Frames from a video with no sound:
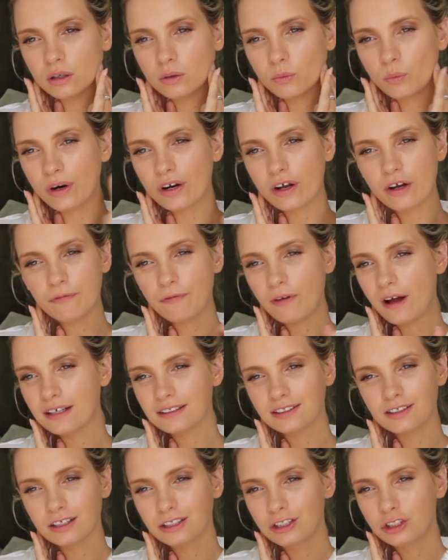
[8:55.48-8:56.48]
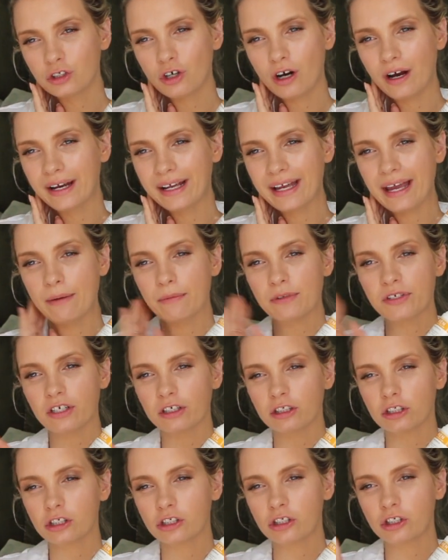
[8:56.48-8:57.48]
when I first started trying it, it was
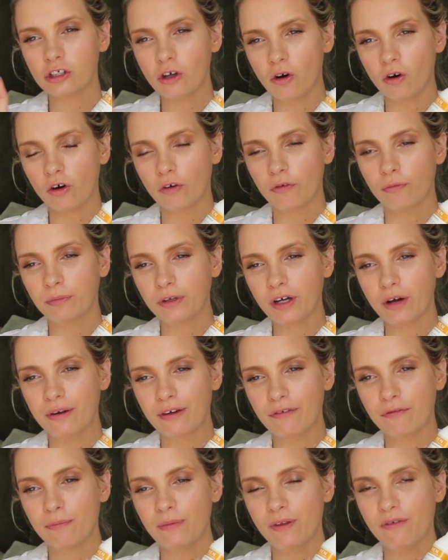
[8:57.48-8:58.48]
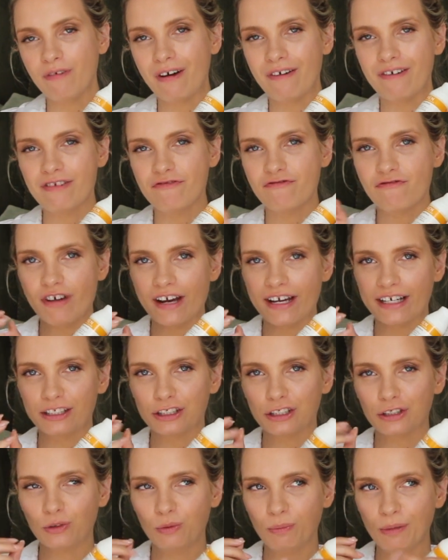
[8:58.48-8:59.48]
such a shock from going from the very
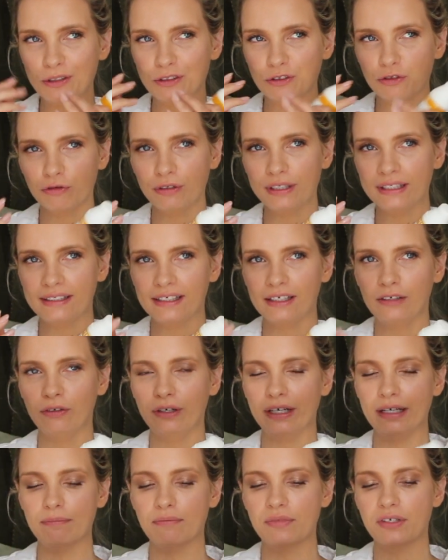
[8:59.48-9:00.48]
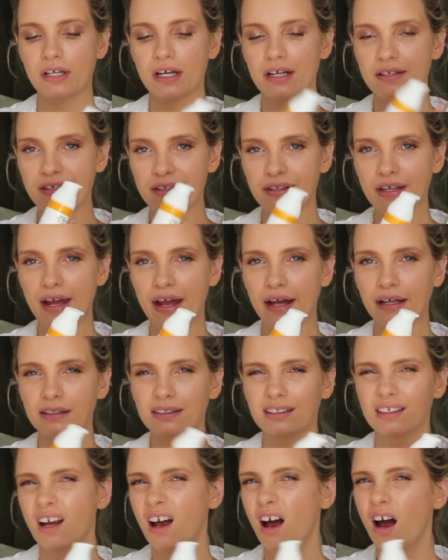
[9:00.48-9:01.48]
rich, almost greasy creams to
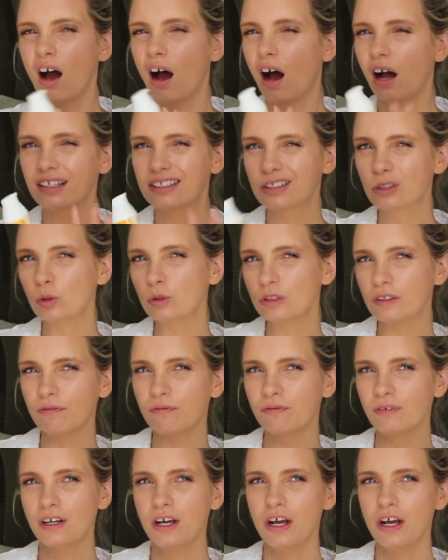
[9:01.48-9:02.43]
this. I sort of